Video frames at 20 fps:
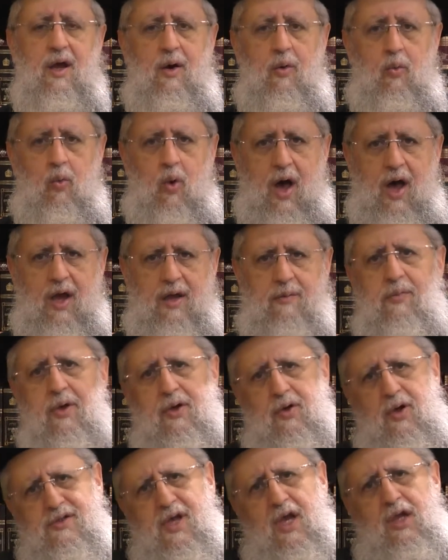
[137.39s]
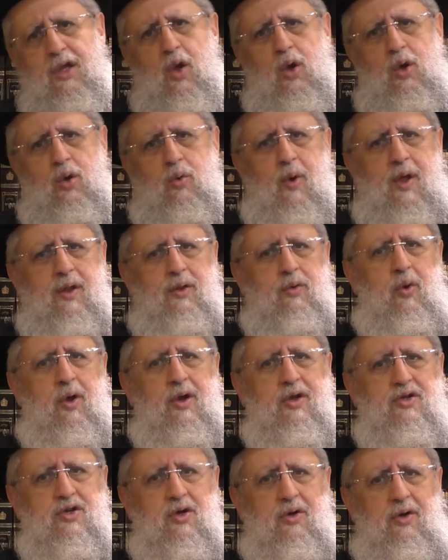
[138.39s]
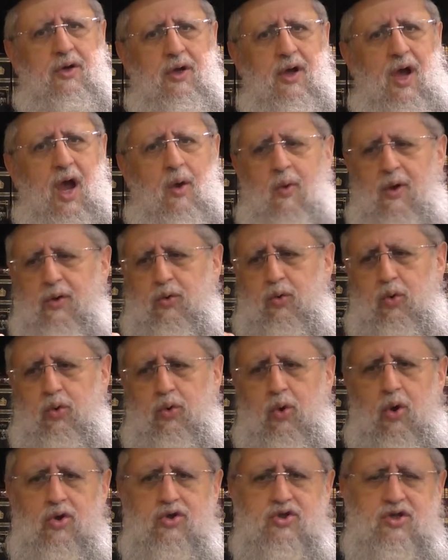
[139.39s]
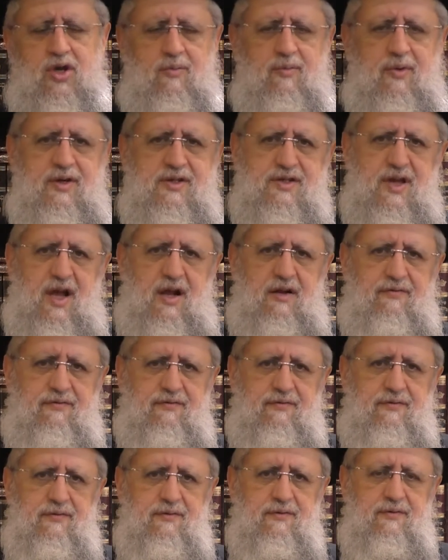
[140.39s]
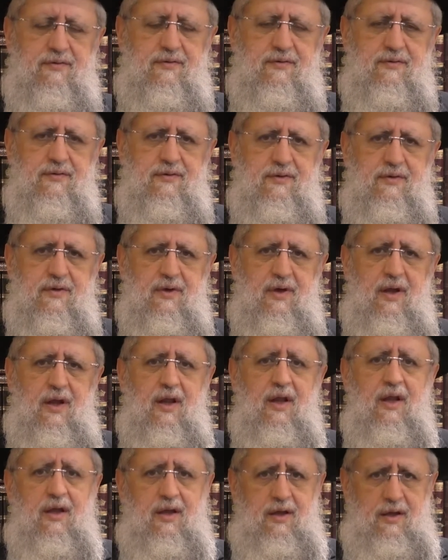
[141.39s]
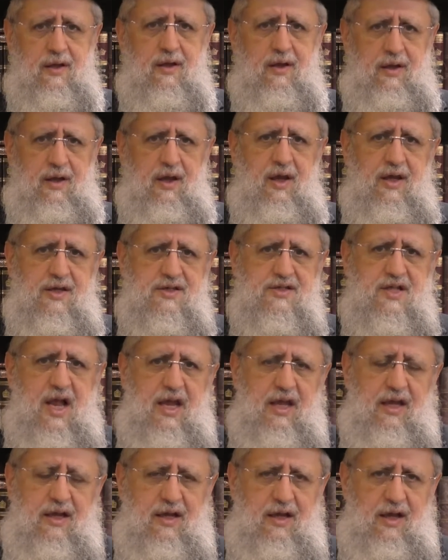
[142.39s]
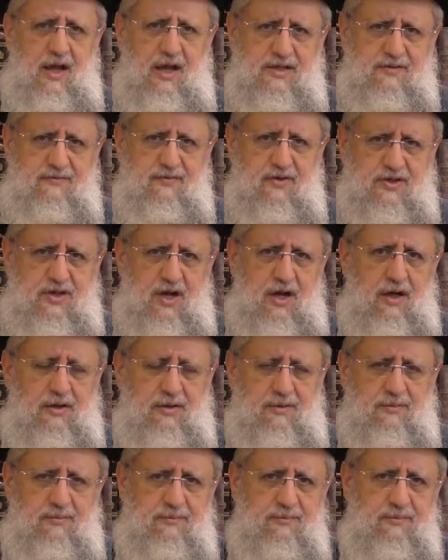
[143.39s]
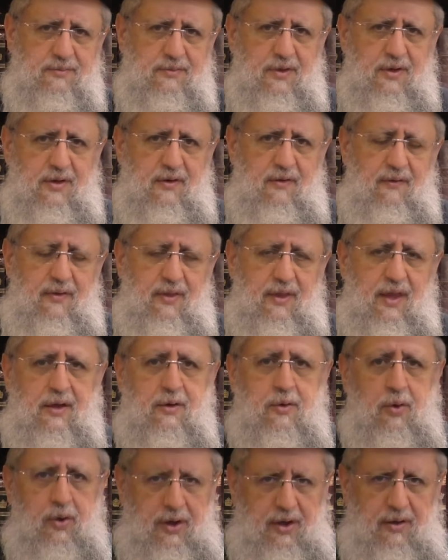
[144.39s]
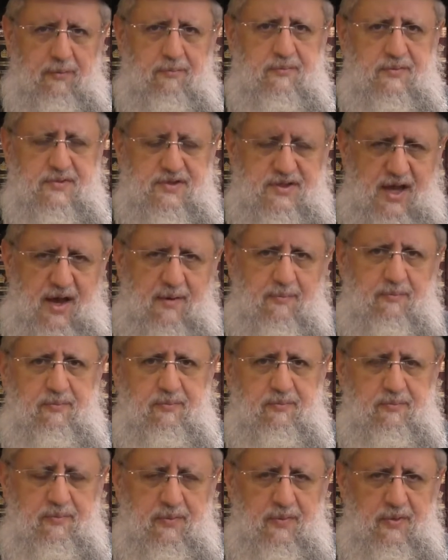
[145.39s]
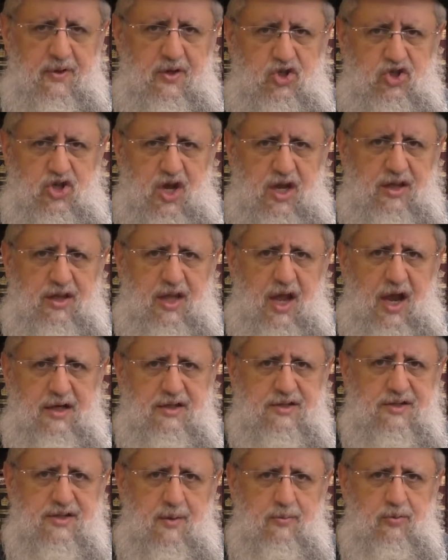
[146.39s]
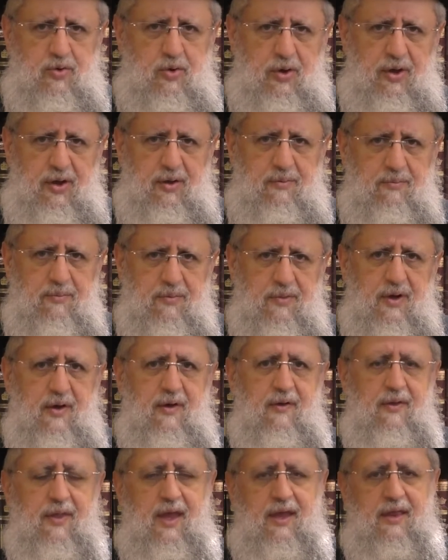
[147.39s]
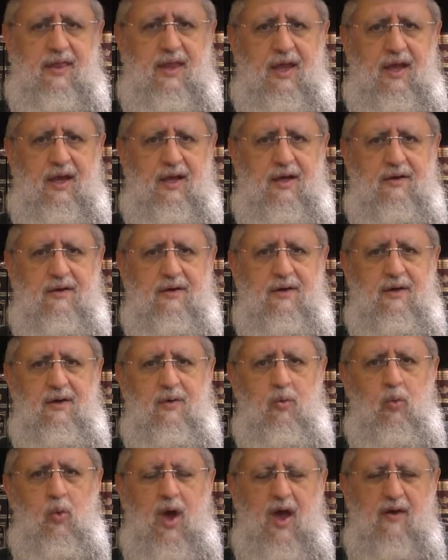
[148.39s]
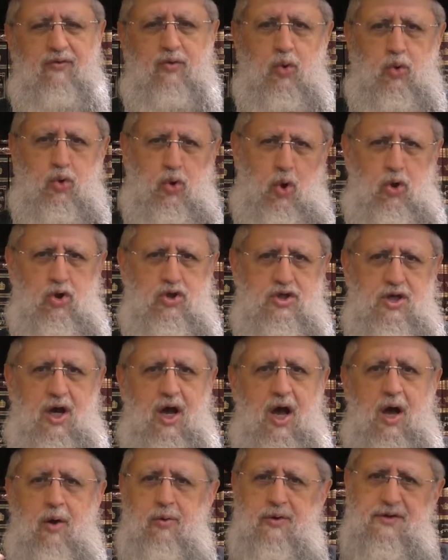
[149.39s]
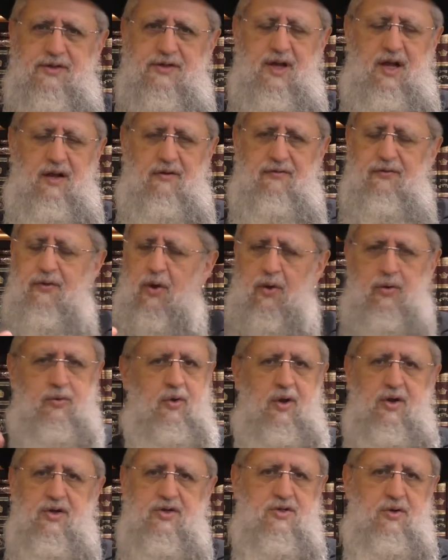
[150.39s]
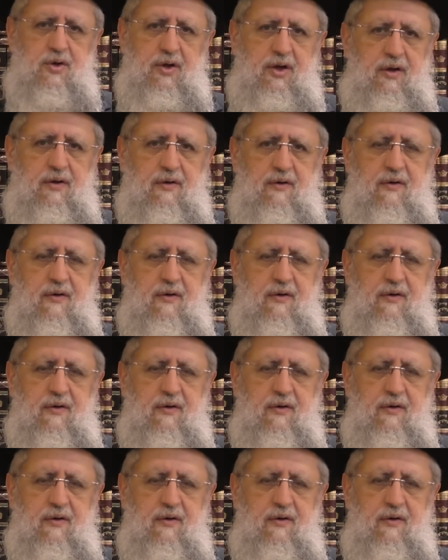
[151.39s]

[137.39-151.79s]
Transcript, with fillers: Why? Because I don't want to enjoy. I want to torture myself. He is like Hasve Shalom, the Goyim, some Gentiles, some Goyim, they think we have to torture ourselves, not to enjoy.